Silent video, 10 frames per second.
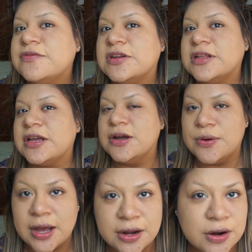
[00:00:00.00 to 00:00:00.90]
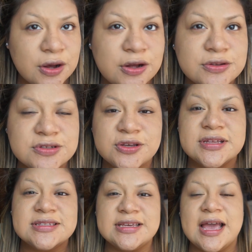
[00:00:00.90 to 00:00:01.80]
vitiligo at all, so you
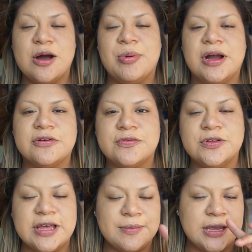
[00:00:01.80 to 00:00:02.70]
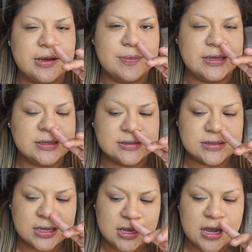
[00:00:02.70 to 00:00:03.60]
can see how powerful that makeup
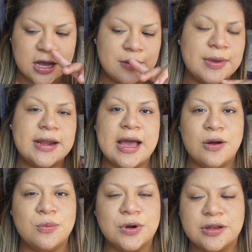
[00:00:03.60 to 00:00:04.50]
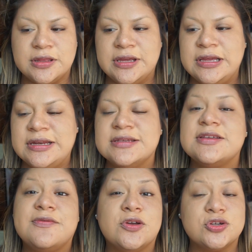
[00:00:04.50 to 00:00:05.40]
is, and how worth it
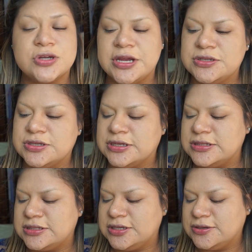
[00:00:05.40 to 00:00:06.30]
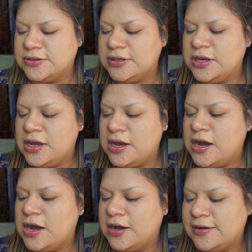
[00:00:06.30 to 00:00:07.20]
is if you're trying to conceal.
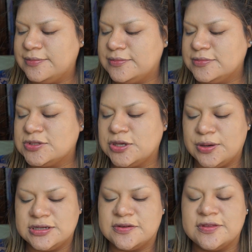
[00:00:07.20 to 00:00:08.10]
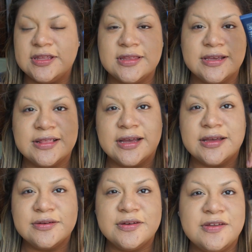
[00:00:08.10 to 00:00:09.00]
So I definitely think
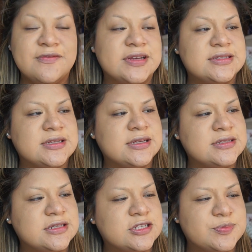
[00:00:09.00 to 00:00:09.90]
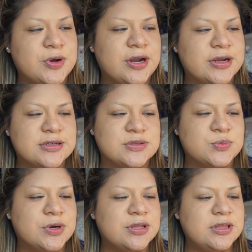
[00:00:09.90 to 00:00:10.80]
that investing into this product is
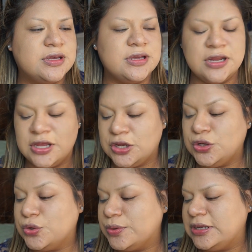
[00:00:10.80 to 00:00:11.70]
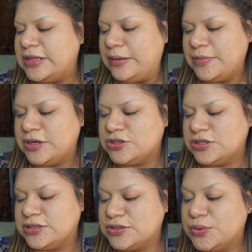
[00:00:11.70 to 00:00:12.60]
worth it. You don't need that much,
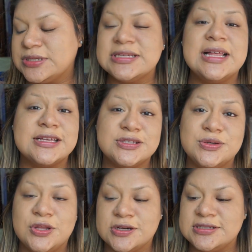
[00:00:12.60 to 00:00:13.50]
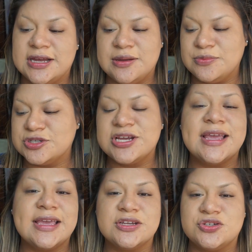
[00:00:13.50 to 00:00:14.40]
and it's going to last you a long time, which I
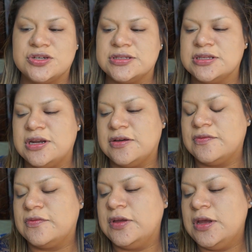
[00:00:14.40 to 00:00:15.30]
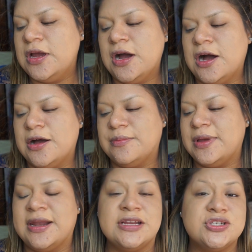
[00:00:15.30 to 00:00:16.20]
can't stress enough.
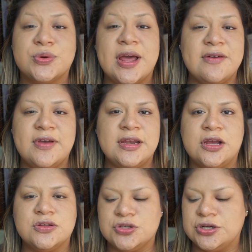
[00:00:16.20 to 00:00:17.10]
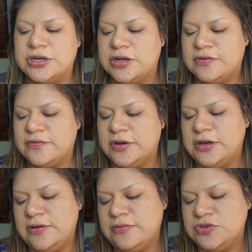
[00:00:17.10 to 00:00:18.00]
And I don't have any alternative,
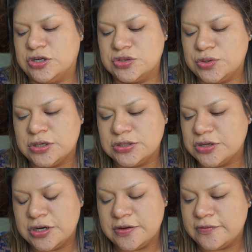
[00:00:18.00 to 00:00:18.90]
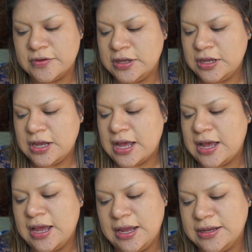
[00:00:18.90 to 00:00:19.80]
drugstore alternative.
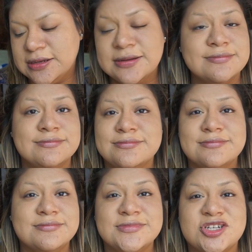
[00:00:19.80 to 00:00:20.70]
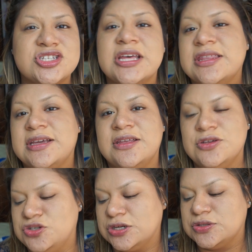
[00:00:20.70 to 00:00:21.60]
There's nothing in
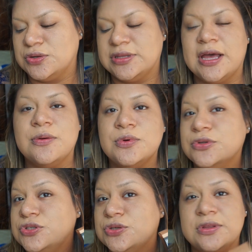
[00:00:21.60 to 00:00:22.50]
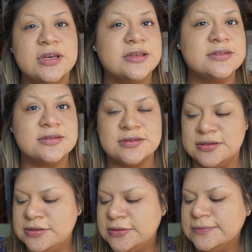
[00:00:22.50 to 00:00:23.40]
the drugstore that will do this
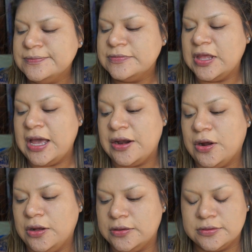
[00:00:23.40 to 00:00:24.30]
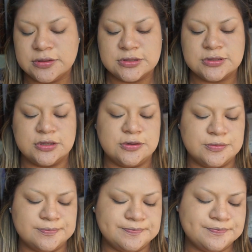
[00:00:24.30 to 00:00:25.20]
at all.
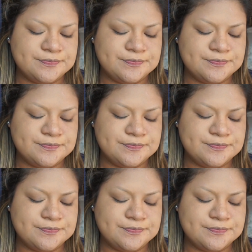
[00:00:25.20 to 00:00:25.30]
So